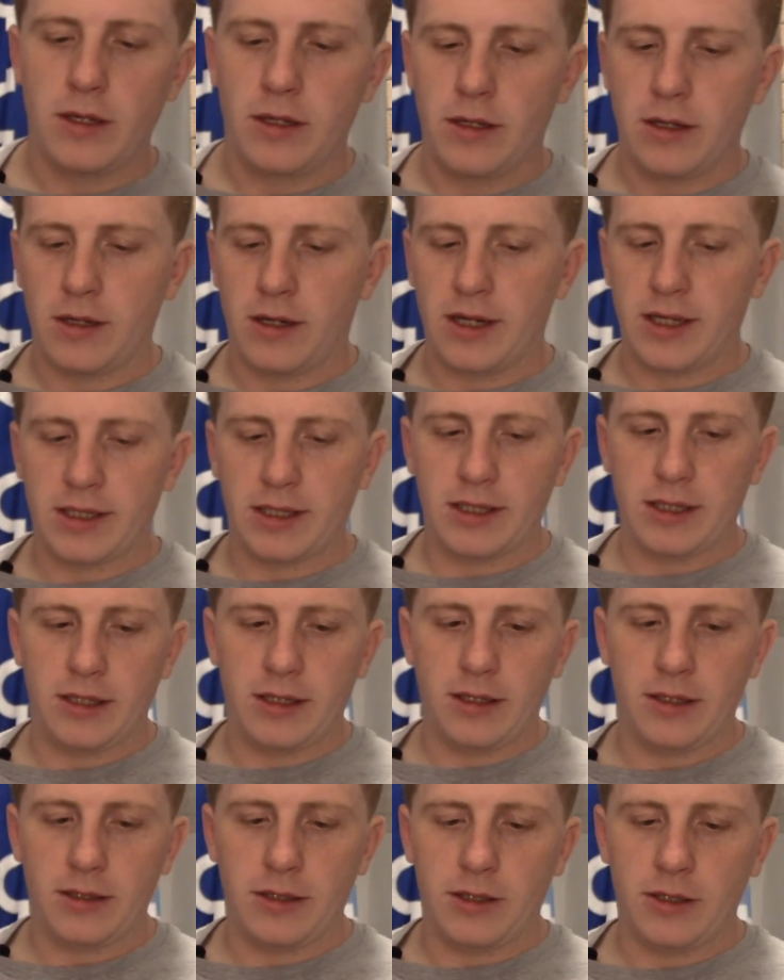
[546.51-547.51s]
Toss
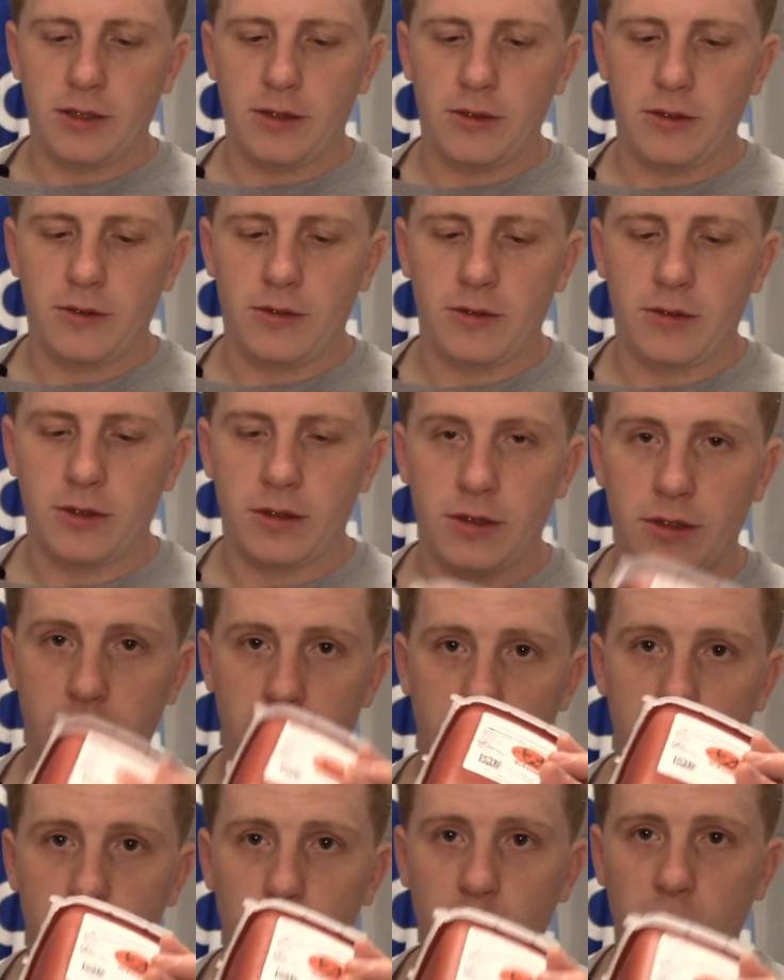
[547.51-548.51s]
it into
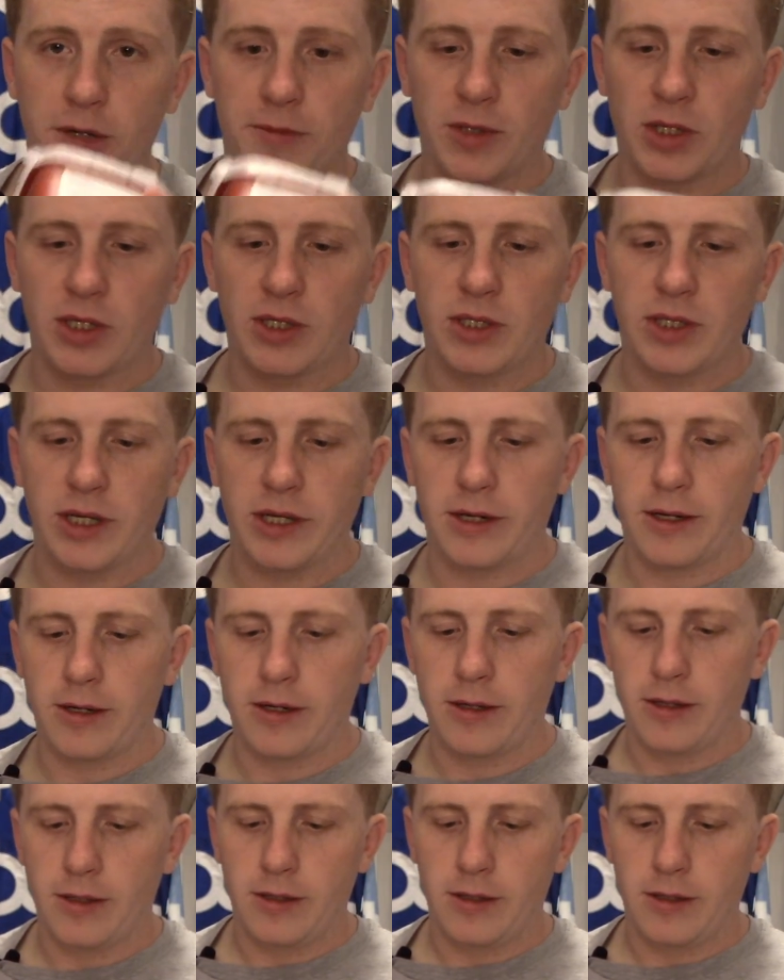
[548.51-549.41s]
the sharps container.